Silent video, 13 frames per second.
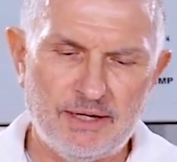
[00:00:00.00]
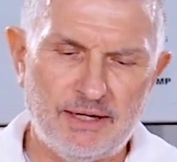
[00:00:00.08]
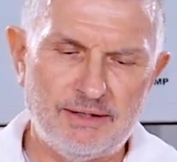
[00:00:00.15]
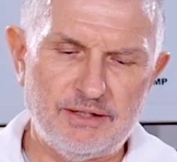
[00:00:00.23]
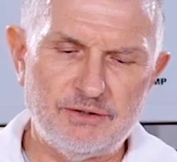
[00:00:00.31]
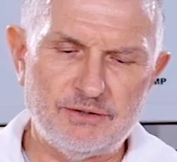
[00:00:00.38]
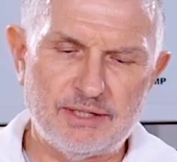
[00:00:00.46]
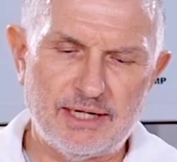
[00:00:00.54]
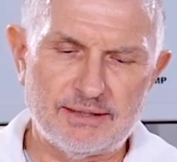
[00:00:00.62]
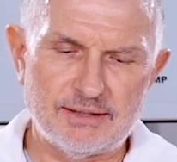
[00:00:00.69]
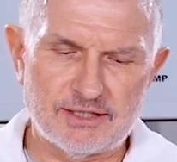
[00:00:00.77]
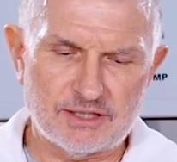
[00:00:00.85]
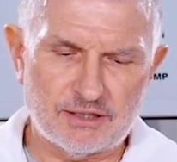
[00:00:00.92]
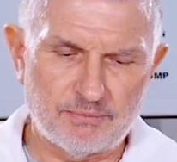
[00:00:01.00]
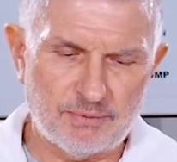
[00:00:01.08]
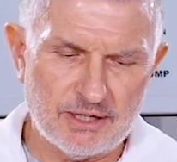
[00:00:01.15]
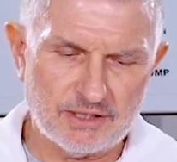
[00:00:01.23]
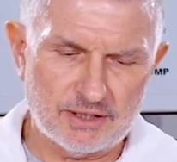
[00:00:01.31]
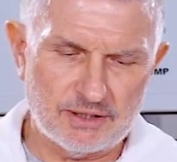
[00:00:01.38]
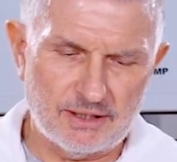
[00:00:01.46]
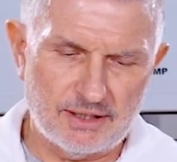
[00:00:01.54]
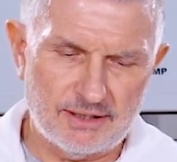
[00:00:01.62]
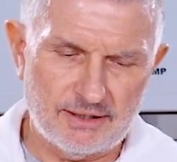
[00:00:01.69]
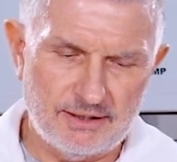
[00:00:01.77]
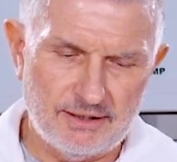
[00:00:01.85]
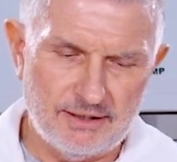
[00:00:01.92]
And then you take this compression
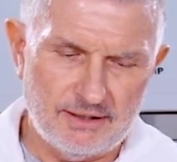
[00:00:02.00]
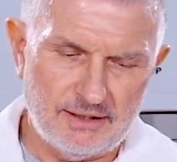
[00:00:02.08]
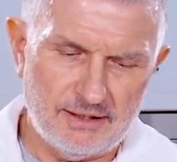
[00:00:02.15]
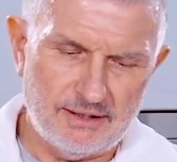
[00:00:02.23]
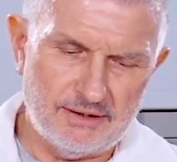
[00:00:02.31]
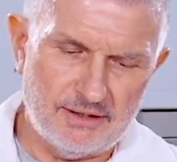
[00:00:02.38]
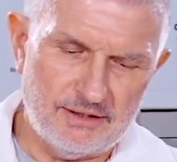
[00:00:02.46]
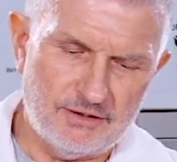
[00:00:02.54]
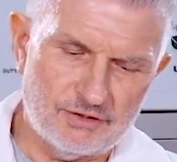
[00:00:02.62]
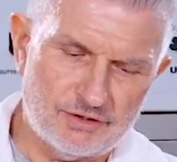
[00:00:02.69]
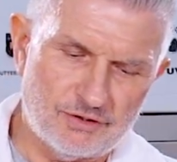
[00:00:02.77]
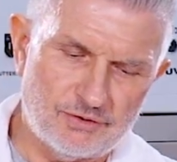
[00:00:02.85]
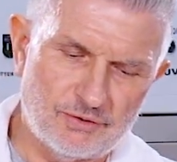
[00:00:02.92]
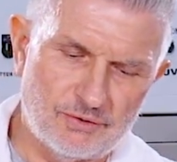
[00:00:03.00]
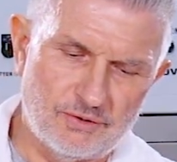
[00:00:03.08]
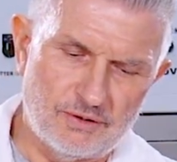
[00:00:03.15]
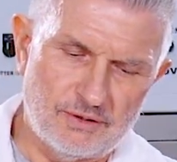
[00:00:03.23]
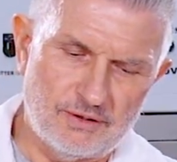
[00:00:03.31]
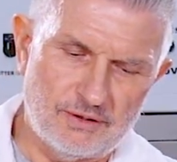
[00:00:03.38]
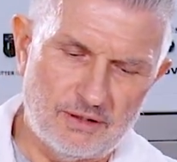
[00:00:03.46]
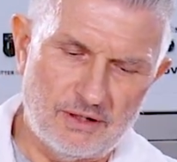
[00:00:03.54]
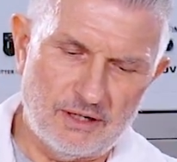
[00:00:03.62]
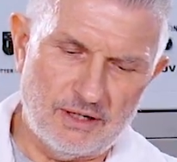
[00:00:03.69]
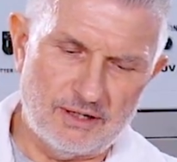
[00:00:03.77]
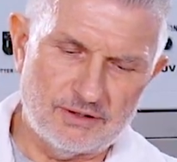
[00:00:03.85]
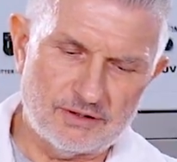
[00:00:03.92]
nut and then you screw it
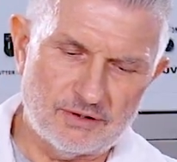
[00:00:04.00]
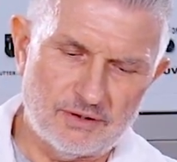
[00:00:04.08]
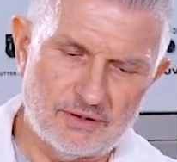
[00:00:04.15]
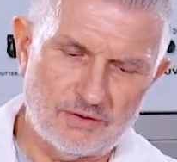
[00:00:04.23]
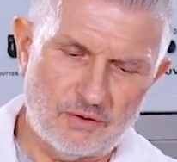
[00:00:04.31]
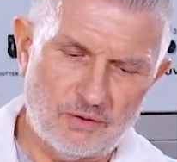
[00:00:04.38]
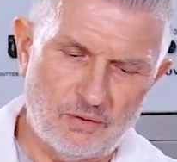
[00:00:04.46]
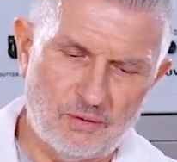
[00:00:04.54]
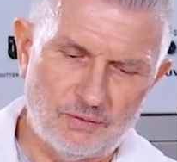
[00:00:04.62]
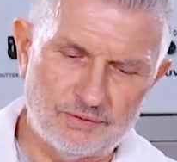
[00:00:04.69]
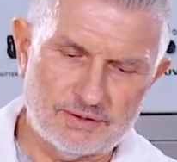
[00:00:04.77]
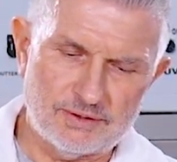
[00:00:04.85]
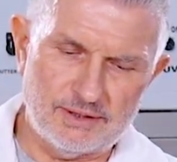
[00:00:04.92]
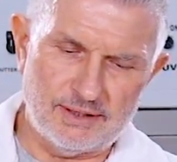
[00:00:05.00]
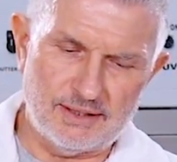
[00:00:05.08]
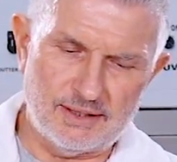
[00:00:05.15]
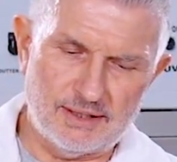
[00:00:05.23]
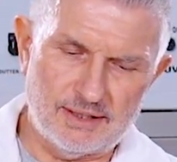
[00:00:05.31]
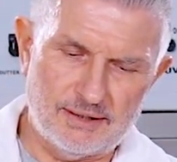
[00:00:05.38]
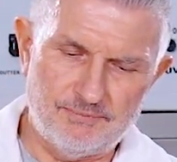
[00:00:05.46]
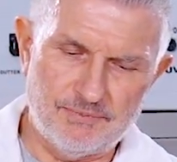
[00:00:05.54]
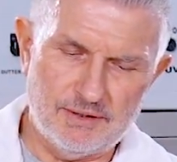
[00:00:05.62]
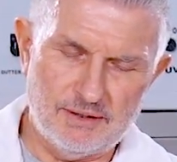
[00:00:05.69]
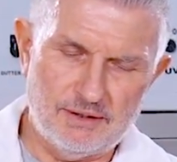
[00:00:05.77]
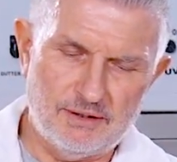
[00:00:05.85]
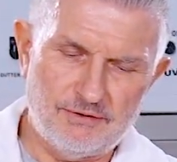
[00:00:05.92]
on so that it holds the
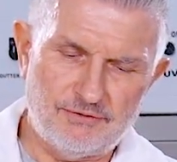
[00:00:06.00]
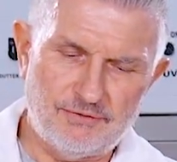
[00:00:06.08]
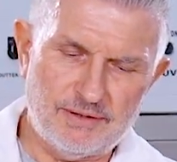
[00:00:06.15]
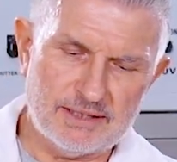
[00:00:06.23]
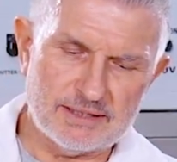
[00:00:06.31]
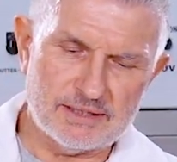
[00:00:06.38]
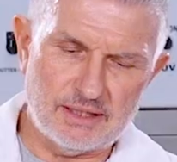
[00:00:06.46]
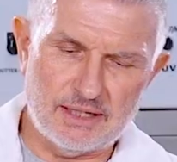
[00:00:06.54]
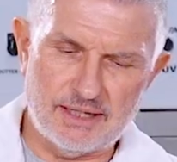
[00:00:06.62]
flex